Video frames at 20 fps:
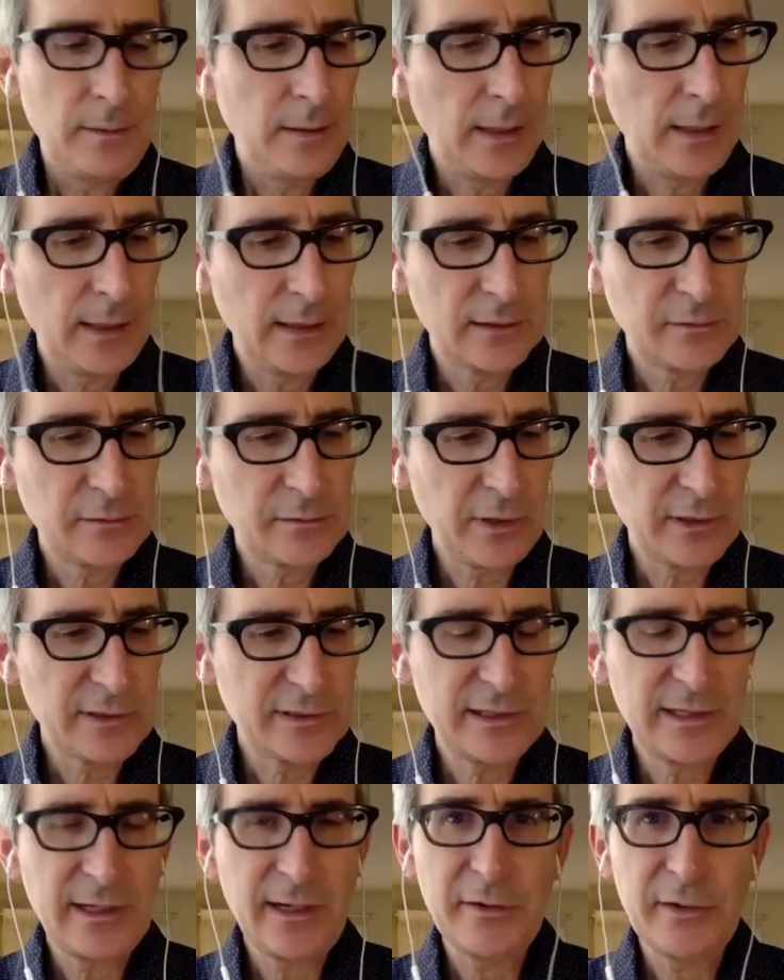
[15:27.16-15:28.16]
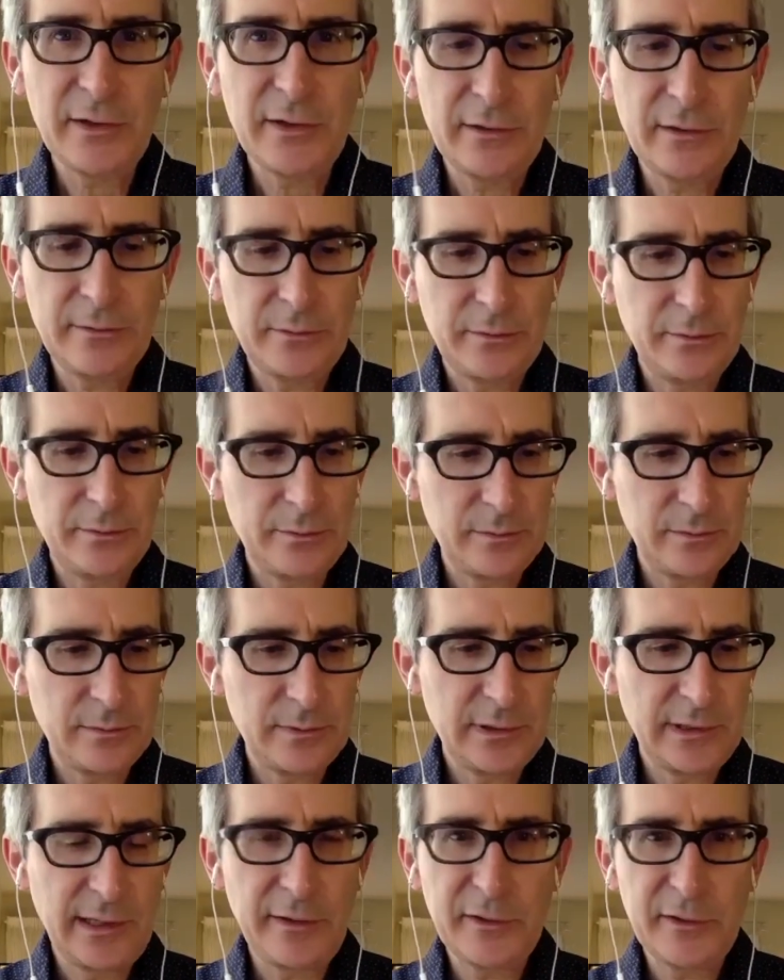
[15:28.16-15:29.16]
as far as the other
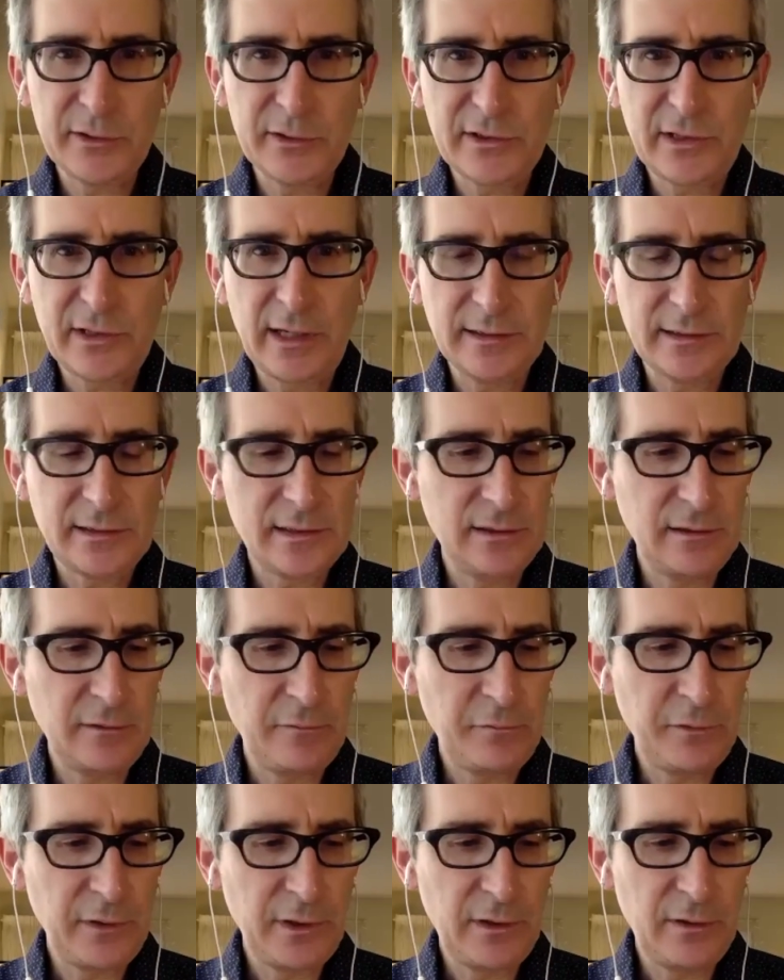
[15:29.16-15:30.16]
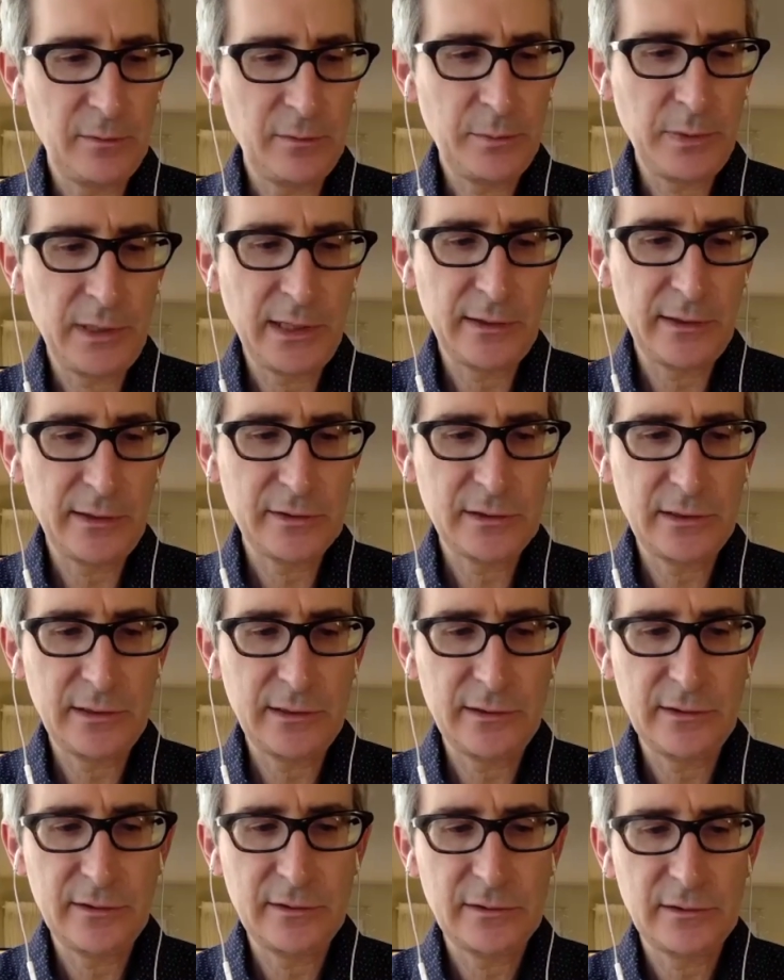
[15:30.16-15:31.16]
the other sites in the film, Bears
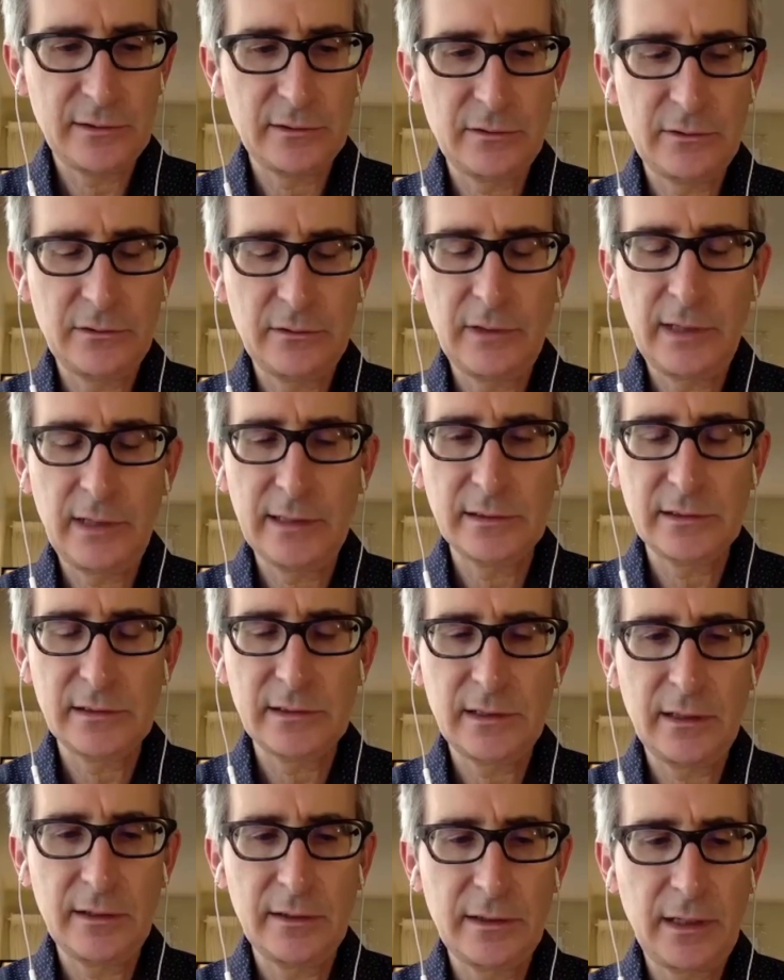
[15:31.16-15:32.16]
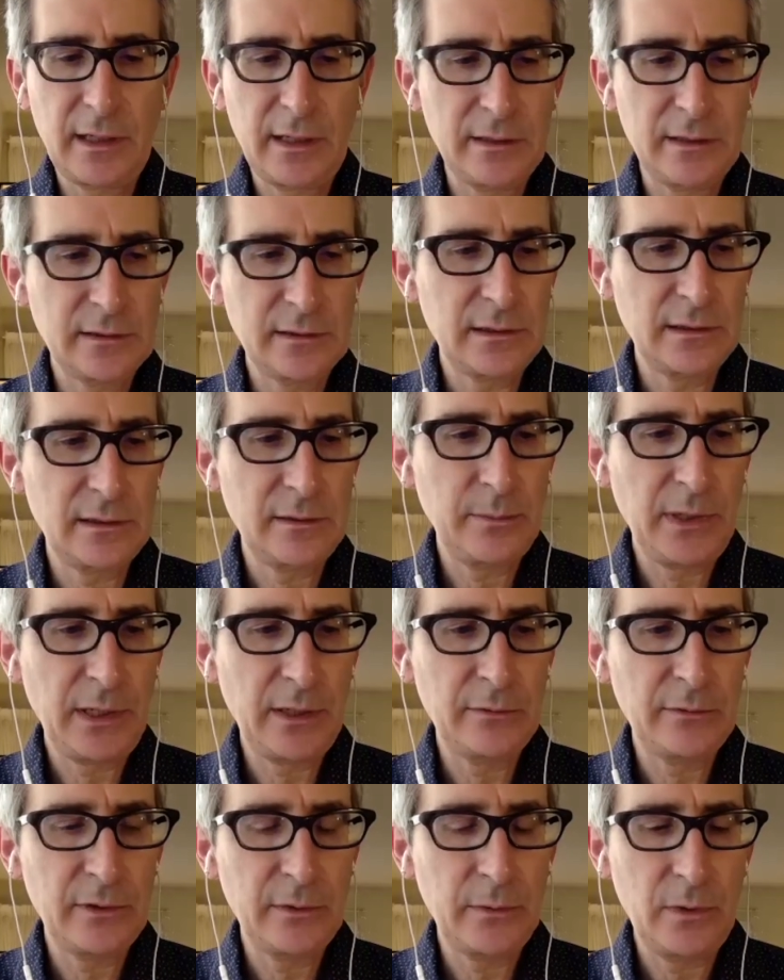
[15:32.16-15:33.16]
Ears and Grand Staircase and the
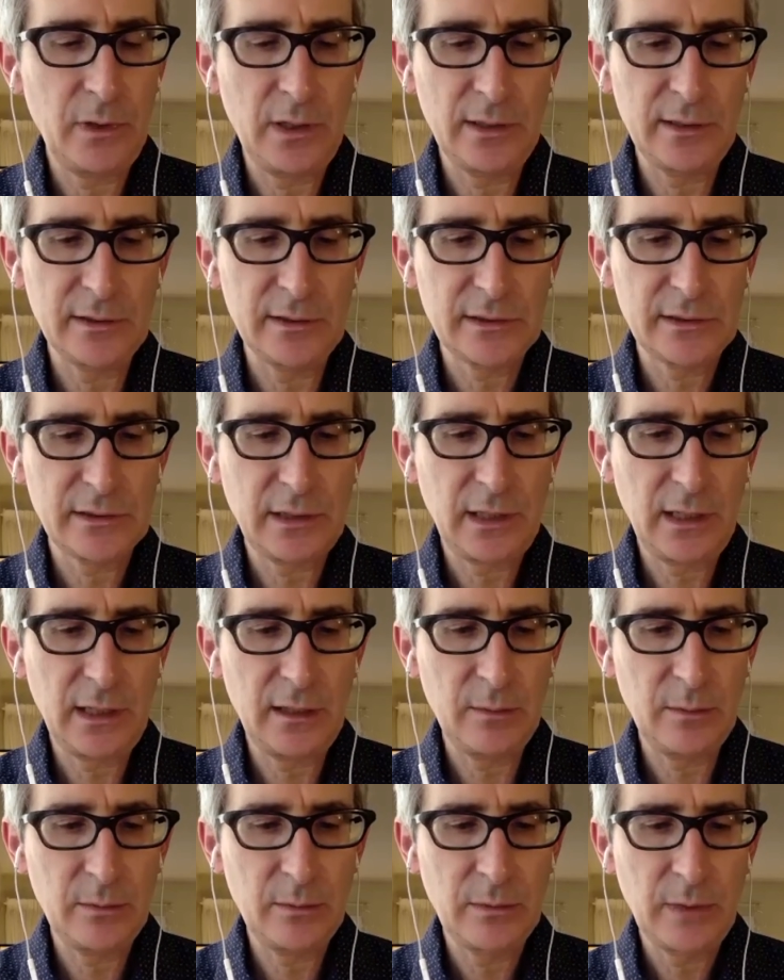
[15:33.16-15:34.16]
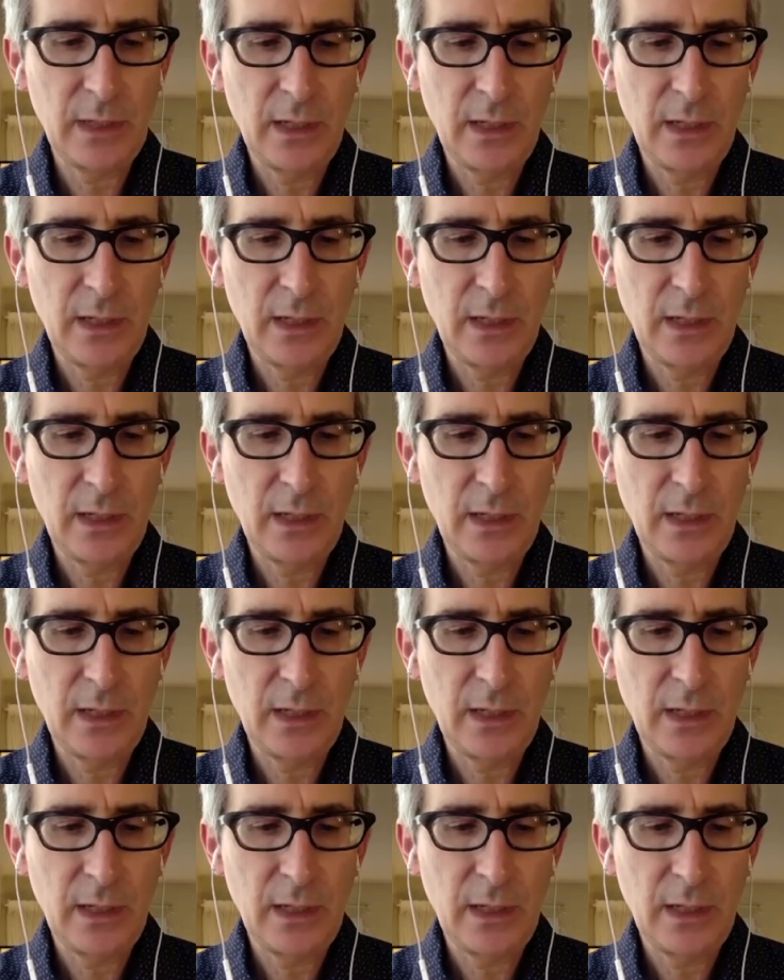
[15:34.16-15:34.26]
Boundary Waters, um,